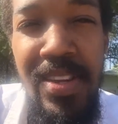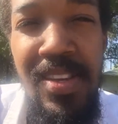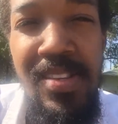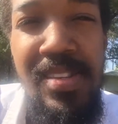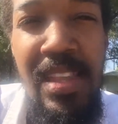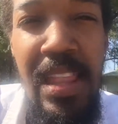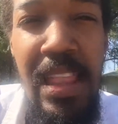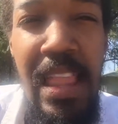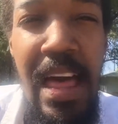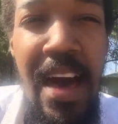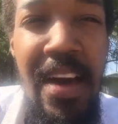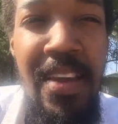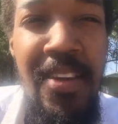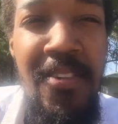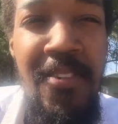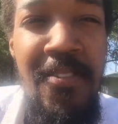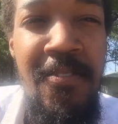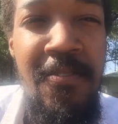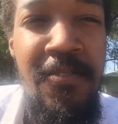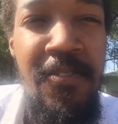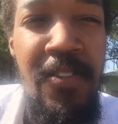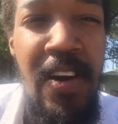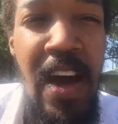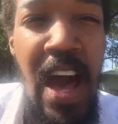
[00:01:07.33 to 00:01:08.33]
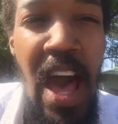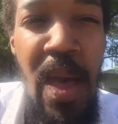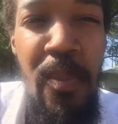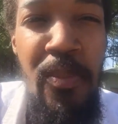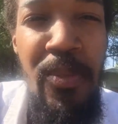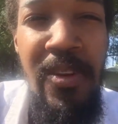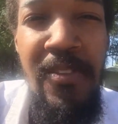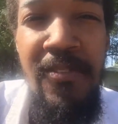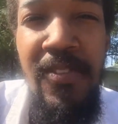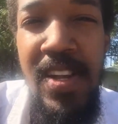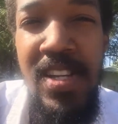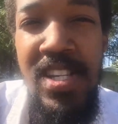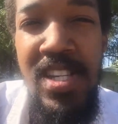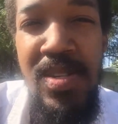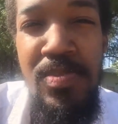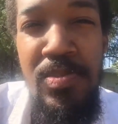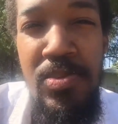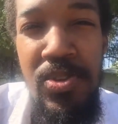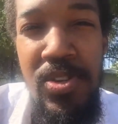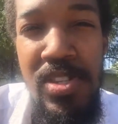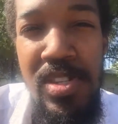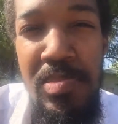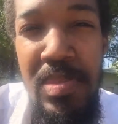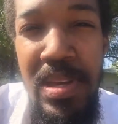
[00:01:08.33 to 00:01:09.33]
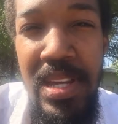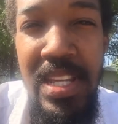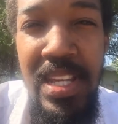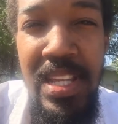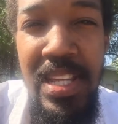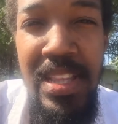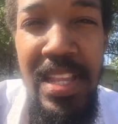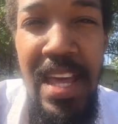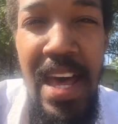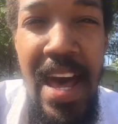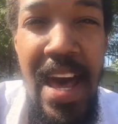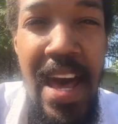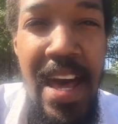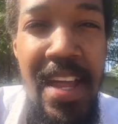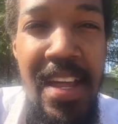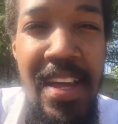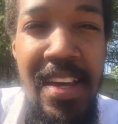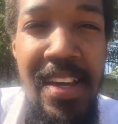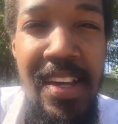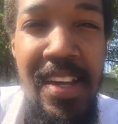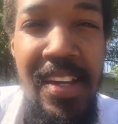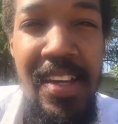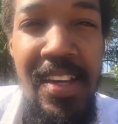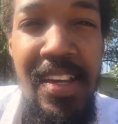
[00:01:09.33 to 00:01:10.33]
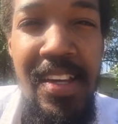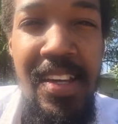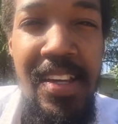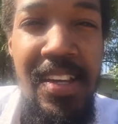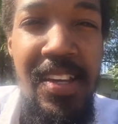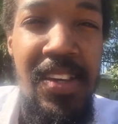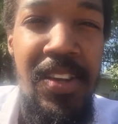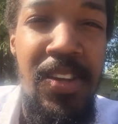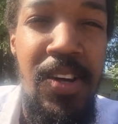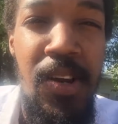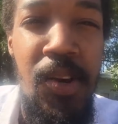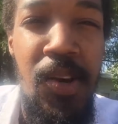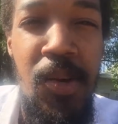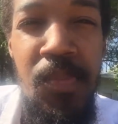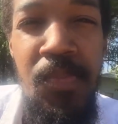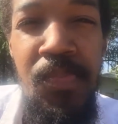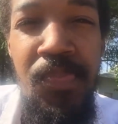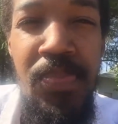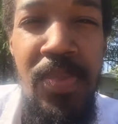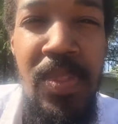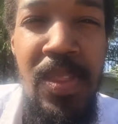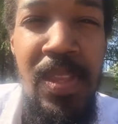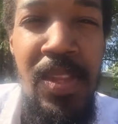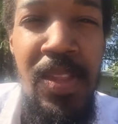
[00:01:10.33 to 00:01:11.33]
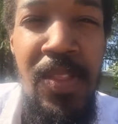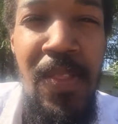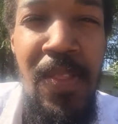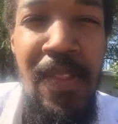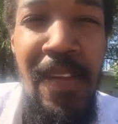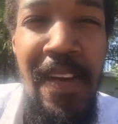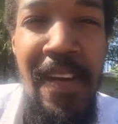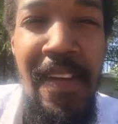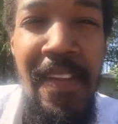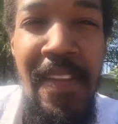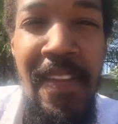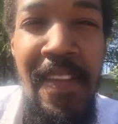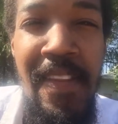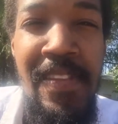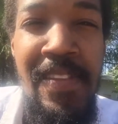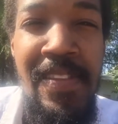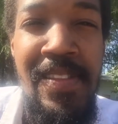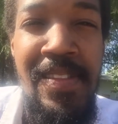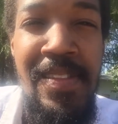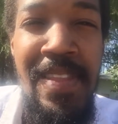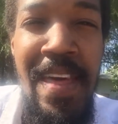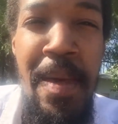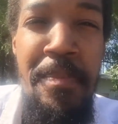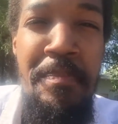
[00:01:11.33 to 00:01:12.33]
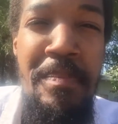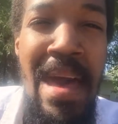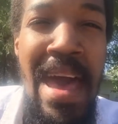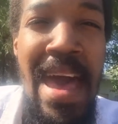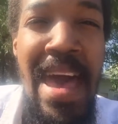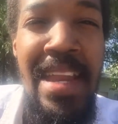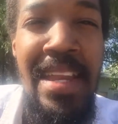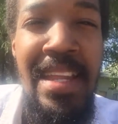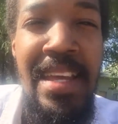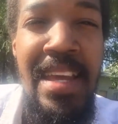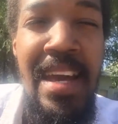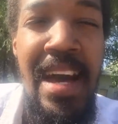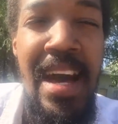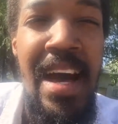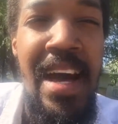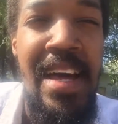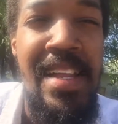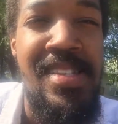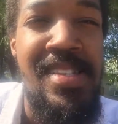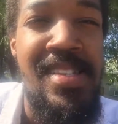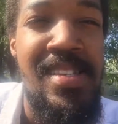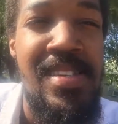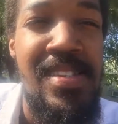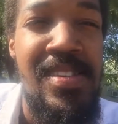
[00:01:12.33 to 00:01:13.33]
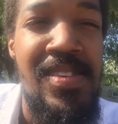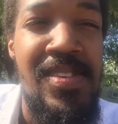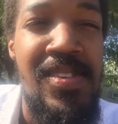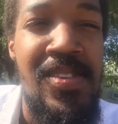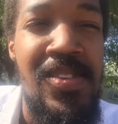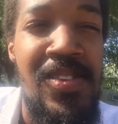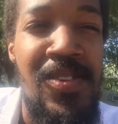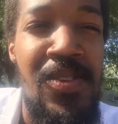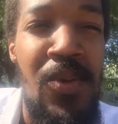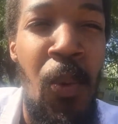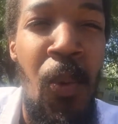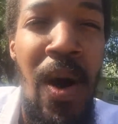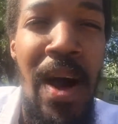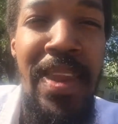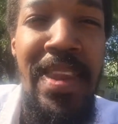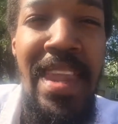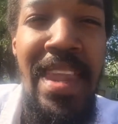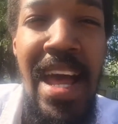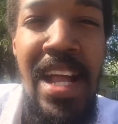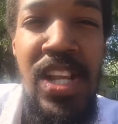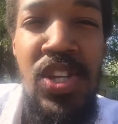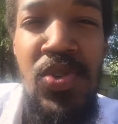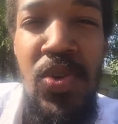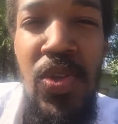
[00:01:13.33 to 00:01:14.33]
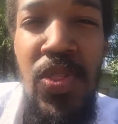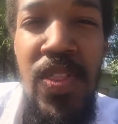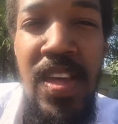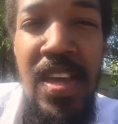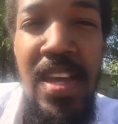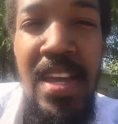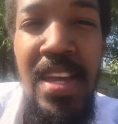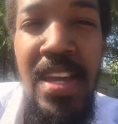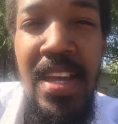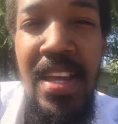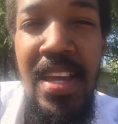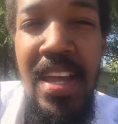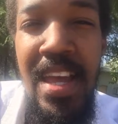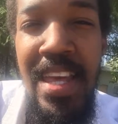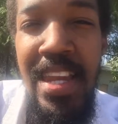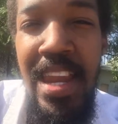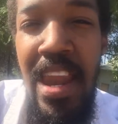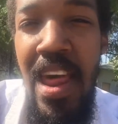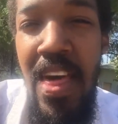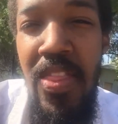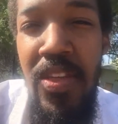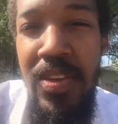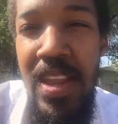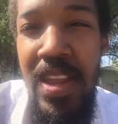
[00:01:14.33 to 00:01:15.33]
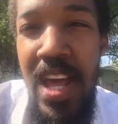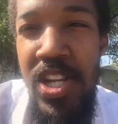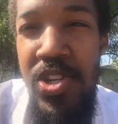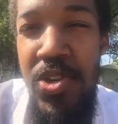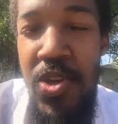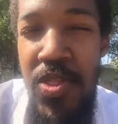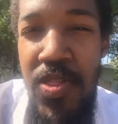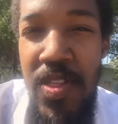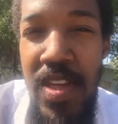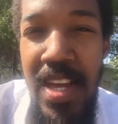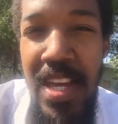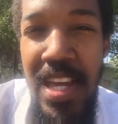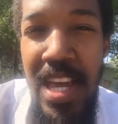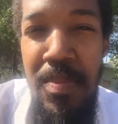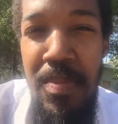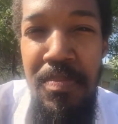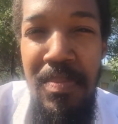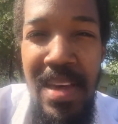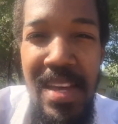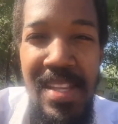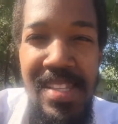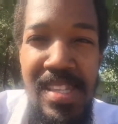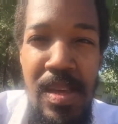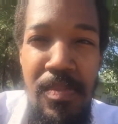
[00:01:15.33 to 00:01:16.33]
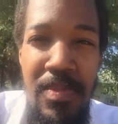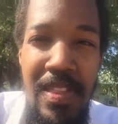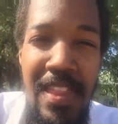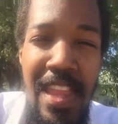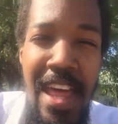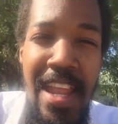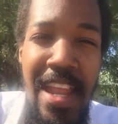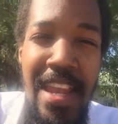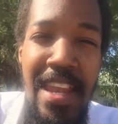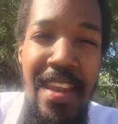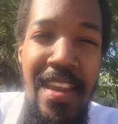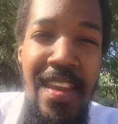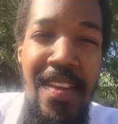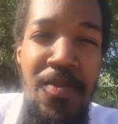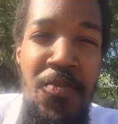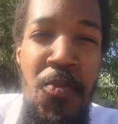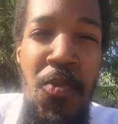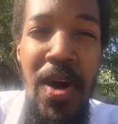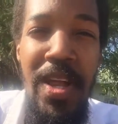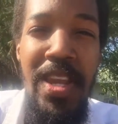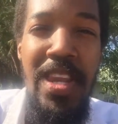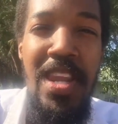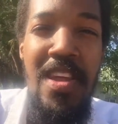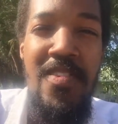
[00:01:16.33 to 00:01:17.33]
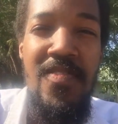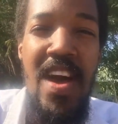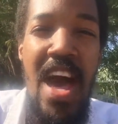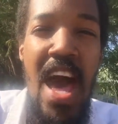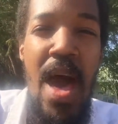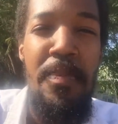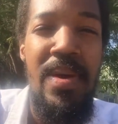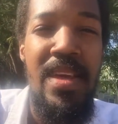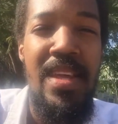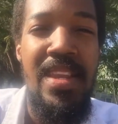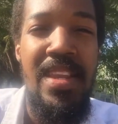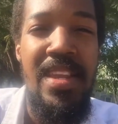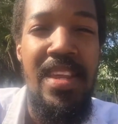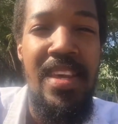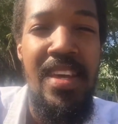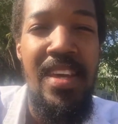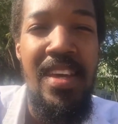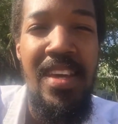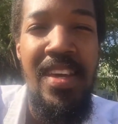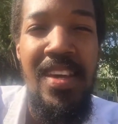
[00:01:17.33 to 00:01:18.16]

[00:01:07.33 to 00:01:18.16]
There's a lot of hybrid vegetables, meaning that, that man got one natural thing and another natural thing and made something that wouldn't have happened,